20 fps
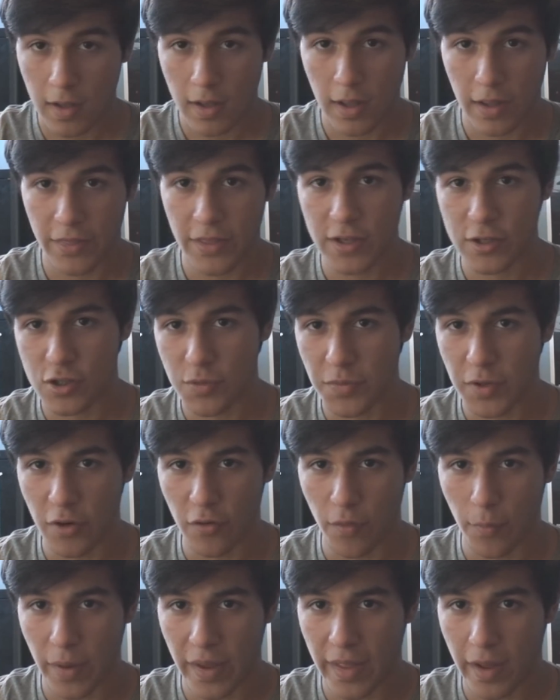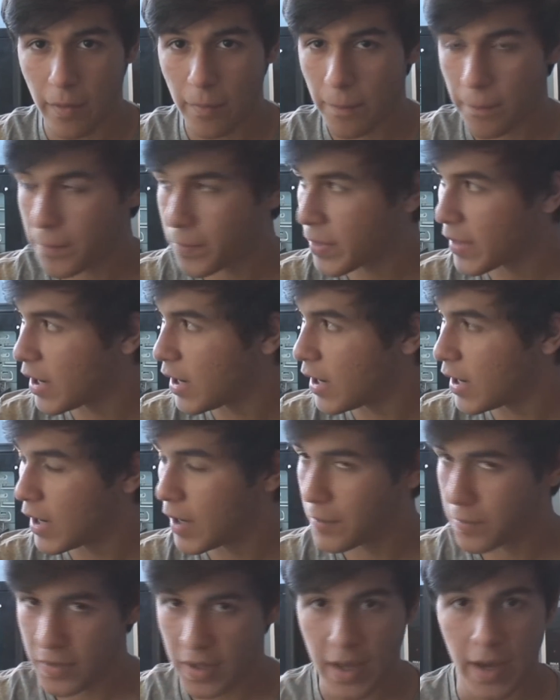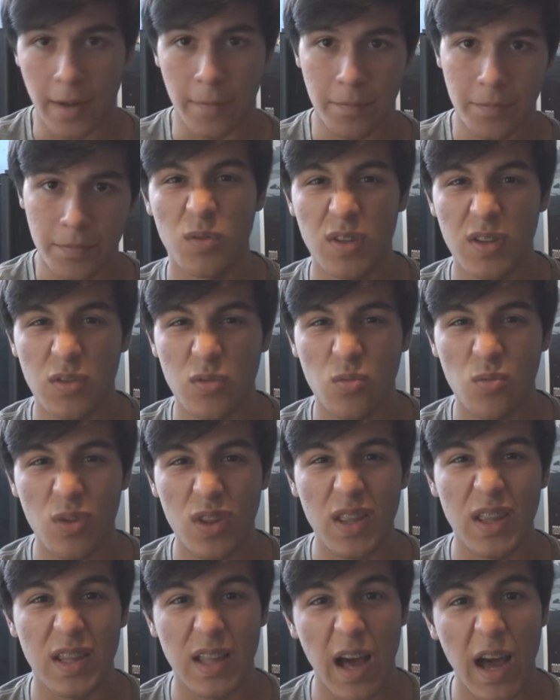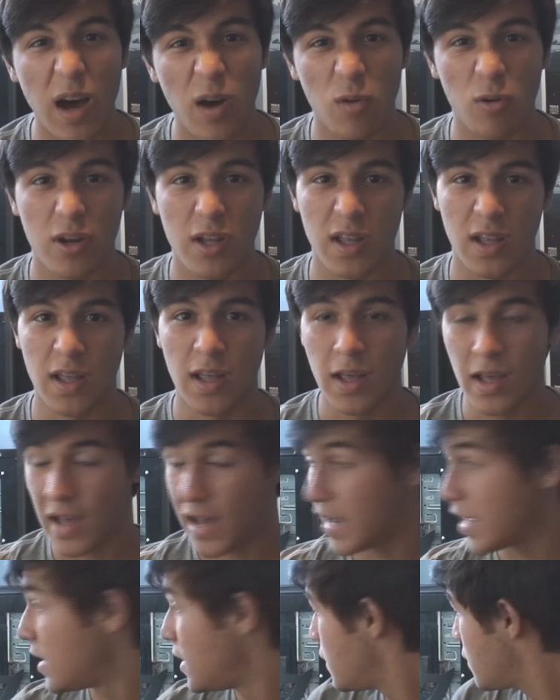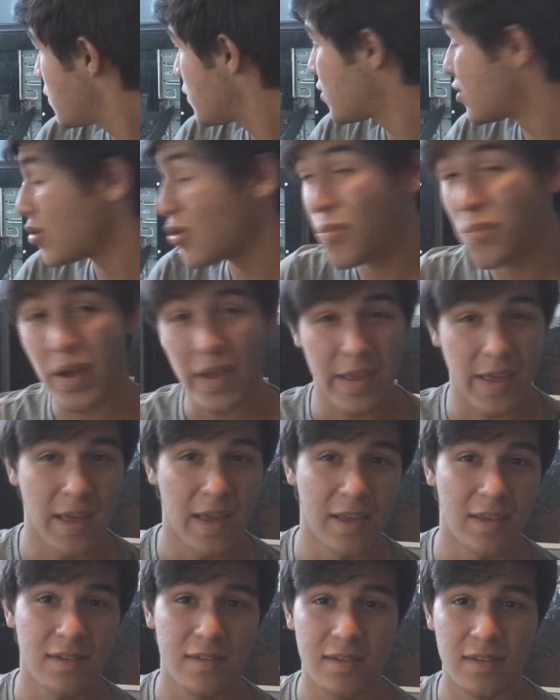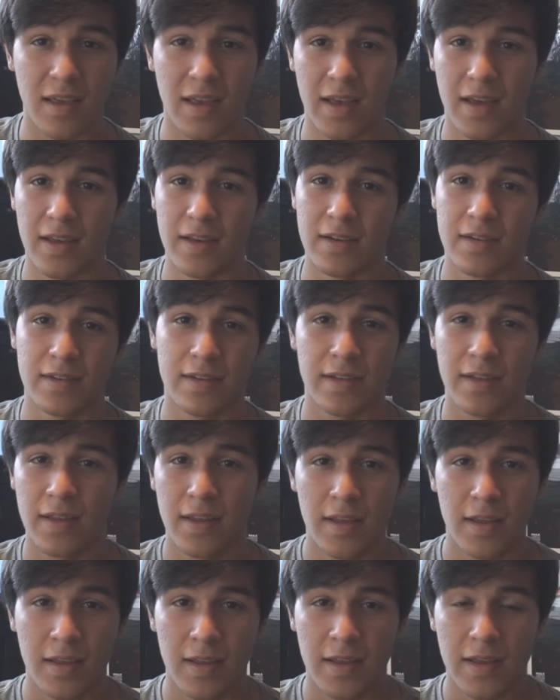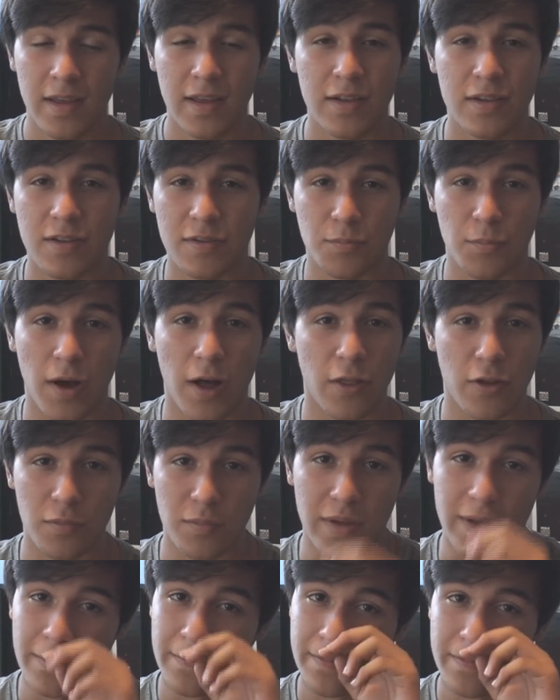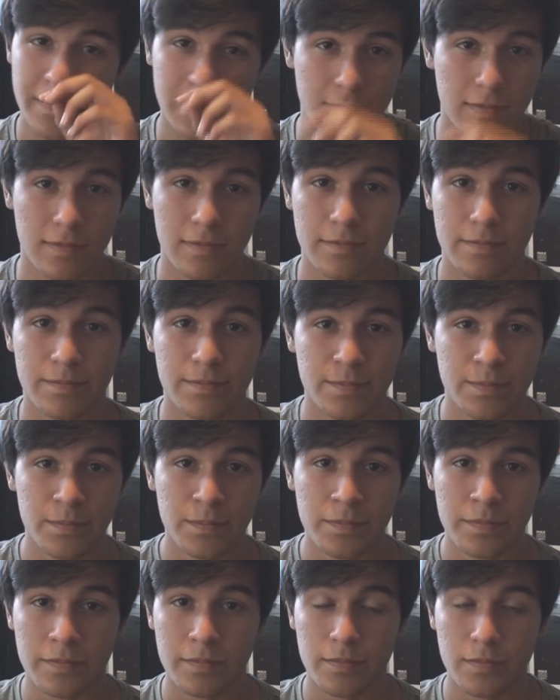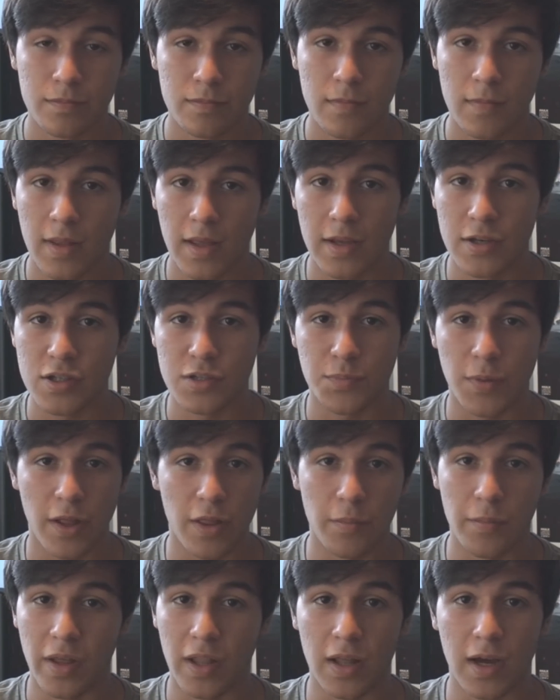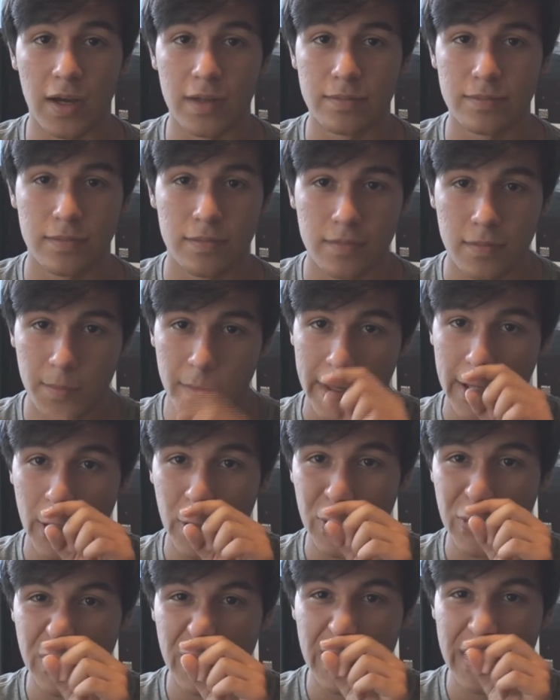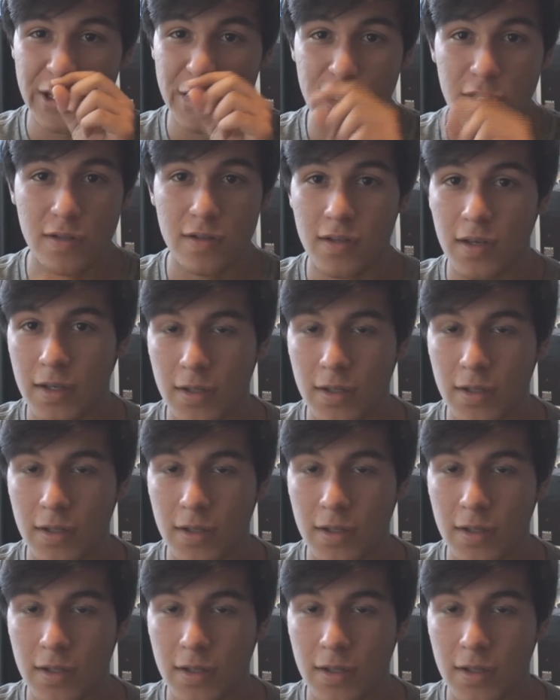I think it should be over by now. Yeah, it's really loud. I can hear it through my case, and it just bothered me. It just bothered me a lot. My nose itchy.